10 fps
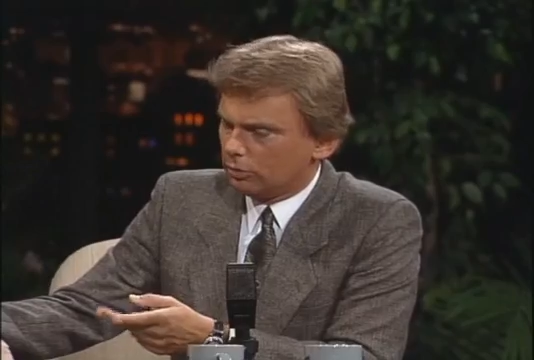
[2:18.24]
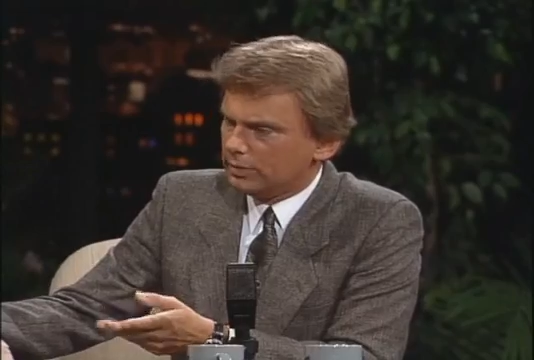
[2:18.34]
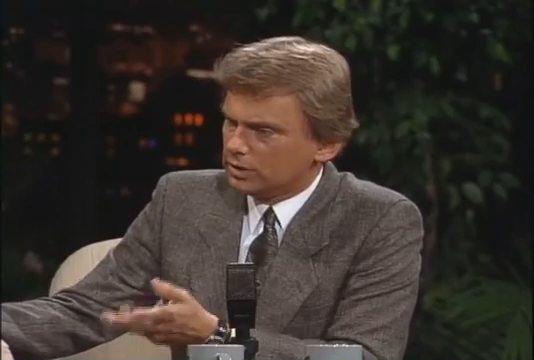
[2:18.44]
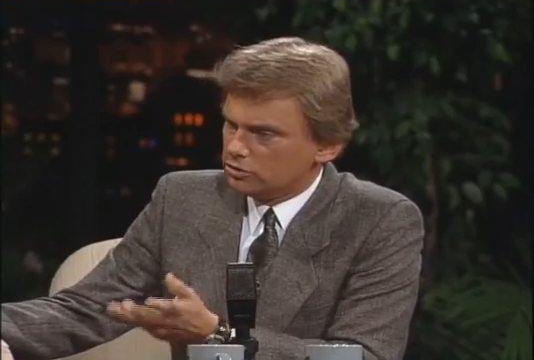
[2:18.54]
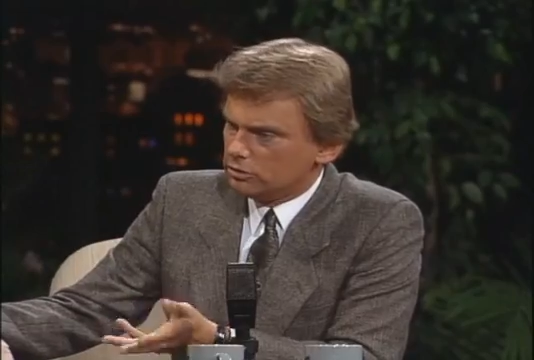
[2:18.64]

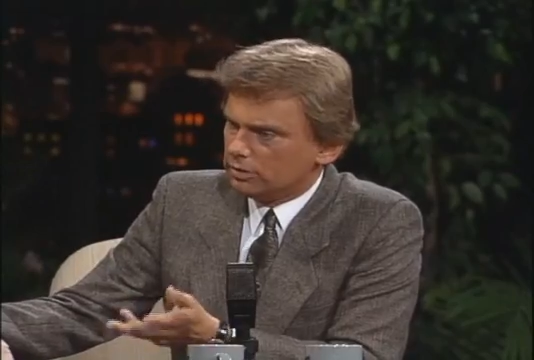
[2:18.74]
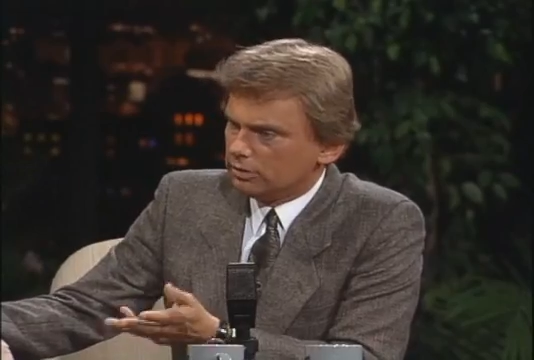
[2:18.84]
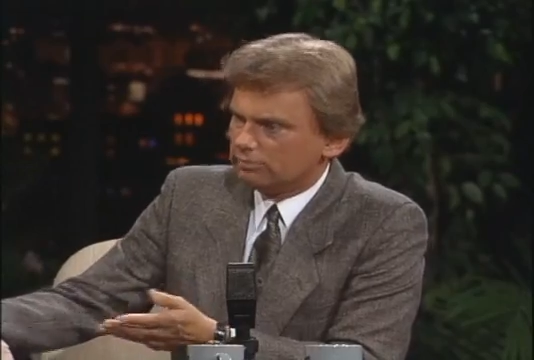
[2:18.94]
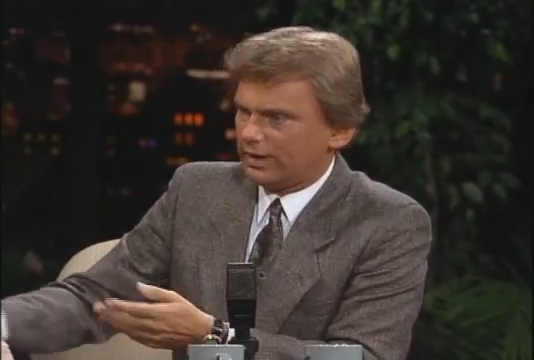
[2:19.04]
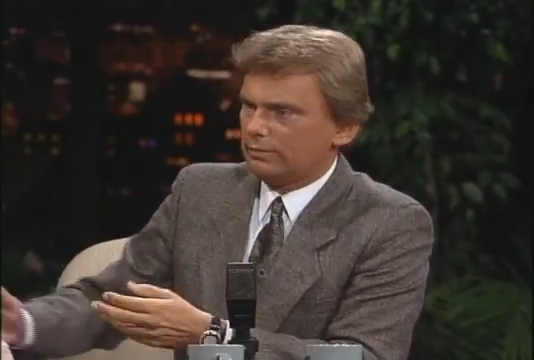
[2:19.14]
because you and
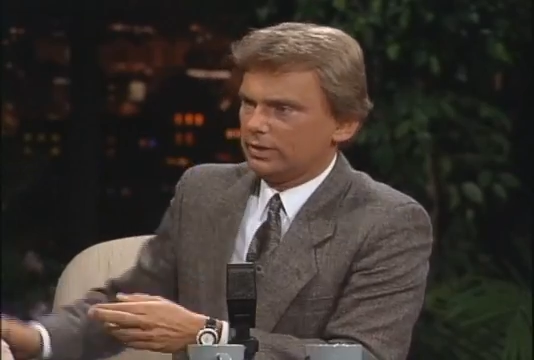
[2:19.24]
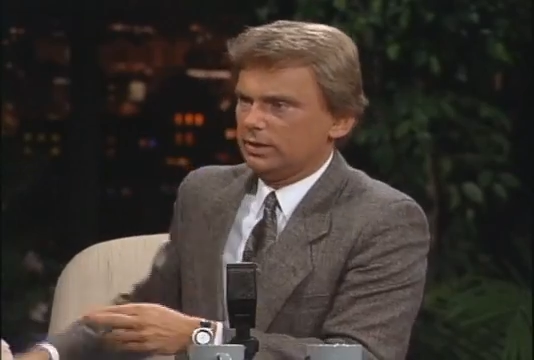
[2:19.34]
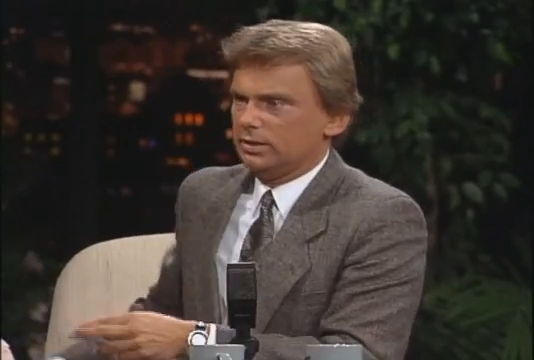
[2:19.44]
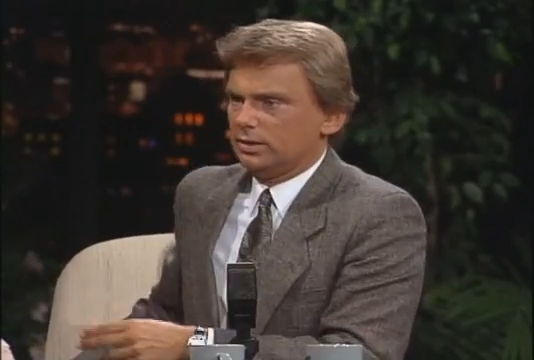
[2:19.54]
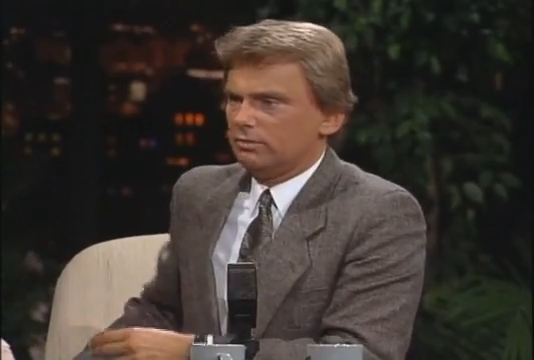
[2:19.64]
your family
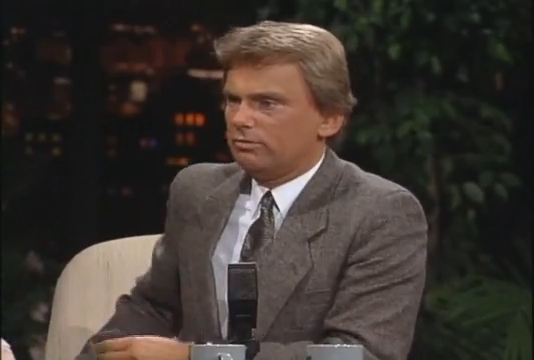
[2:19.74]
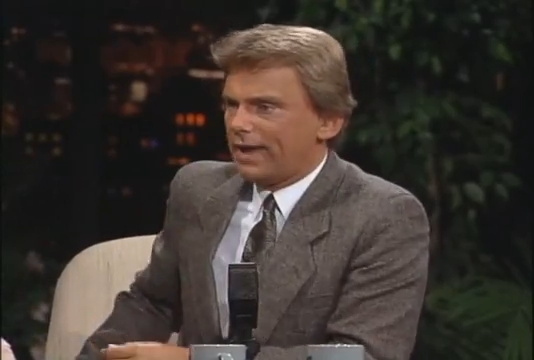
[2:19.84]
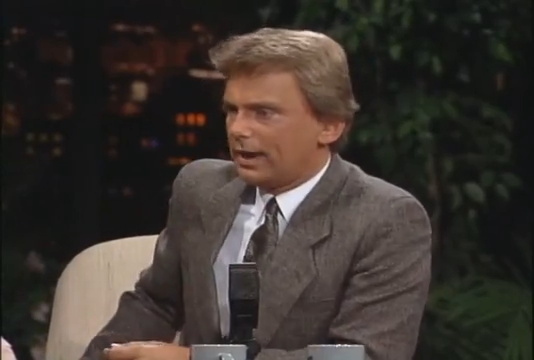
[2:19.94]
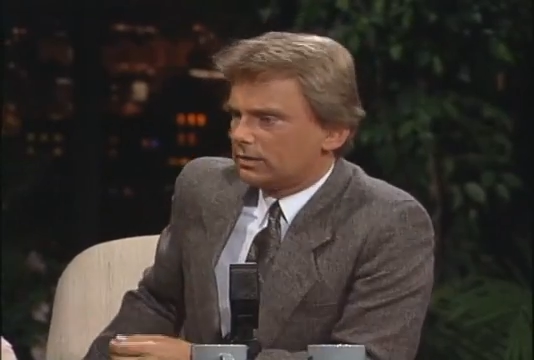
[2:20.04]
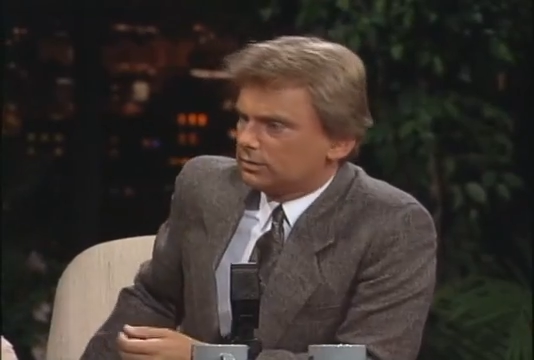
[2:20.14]
did in
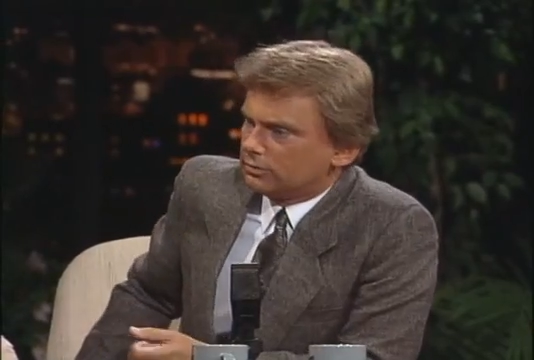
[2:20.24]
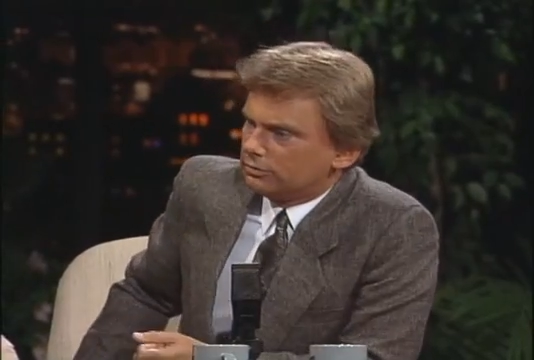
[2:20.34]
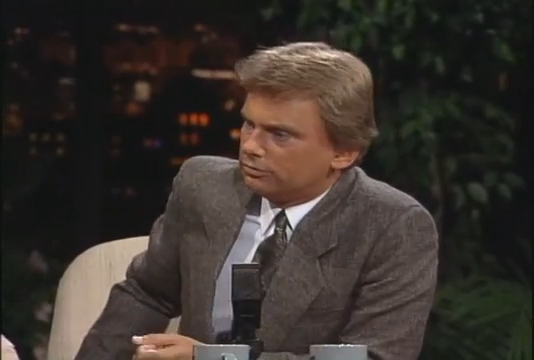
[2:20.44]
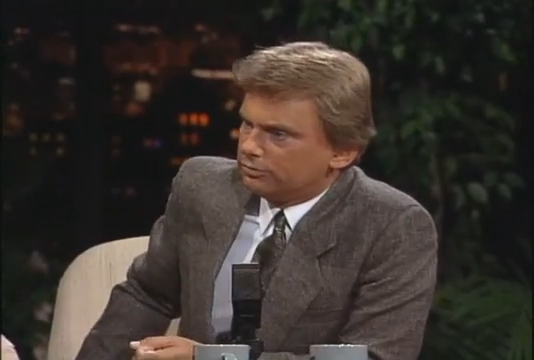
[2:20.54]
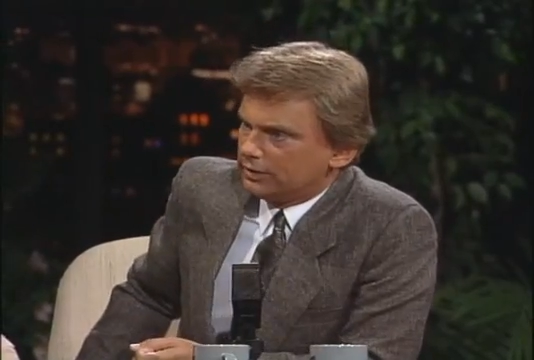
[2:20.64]
fact
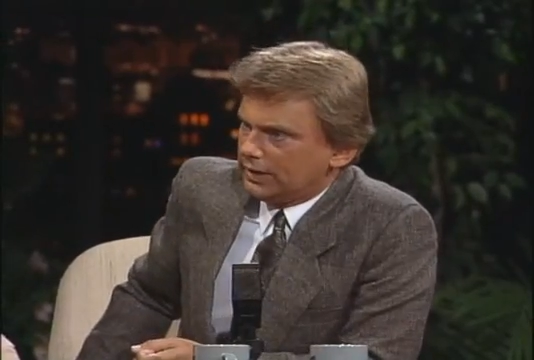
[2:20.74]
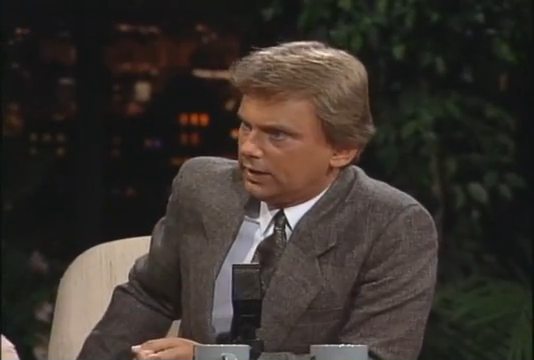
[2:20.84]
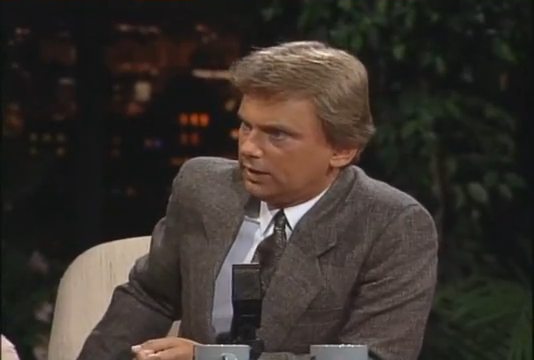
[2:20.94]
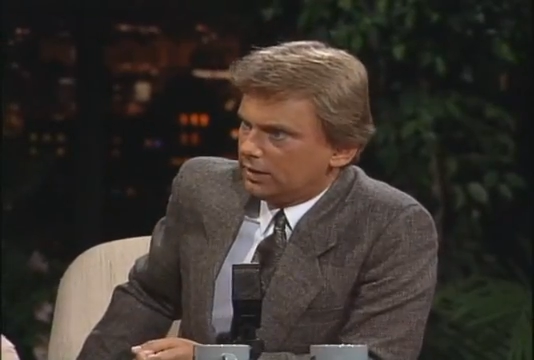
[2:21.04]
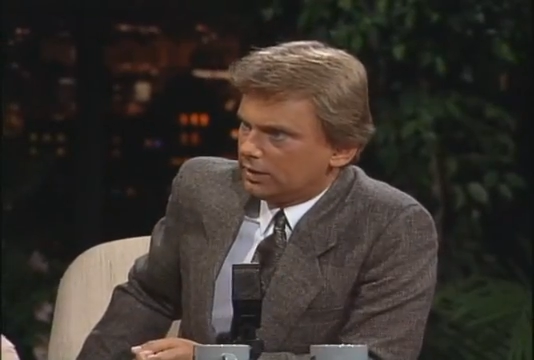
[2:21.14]

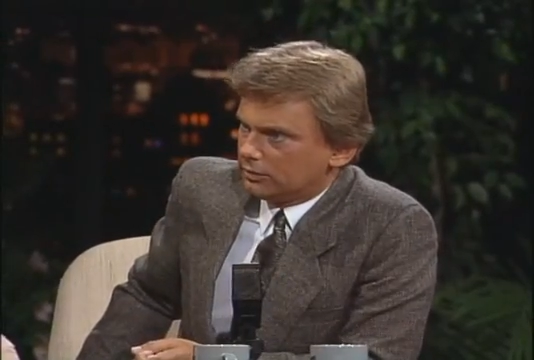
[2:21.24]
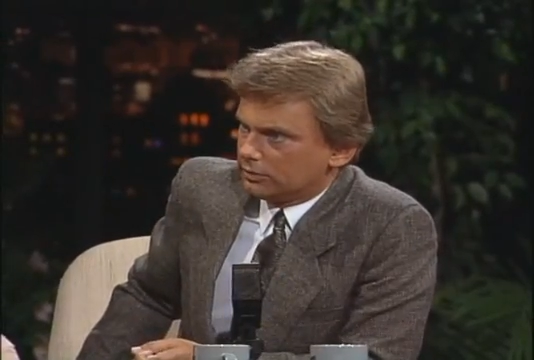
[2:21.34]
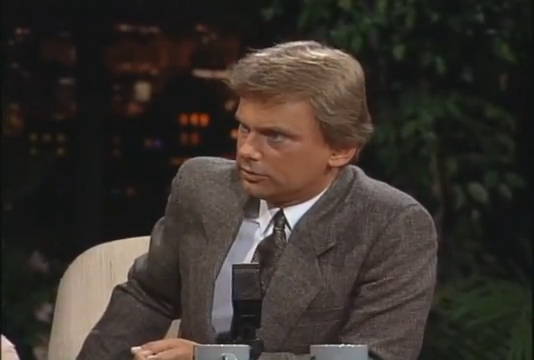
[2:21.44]
flee Hitler's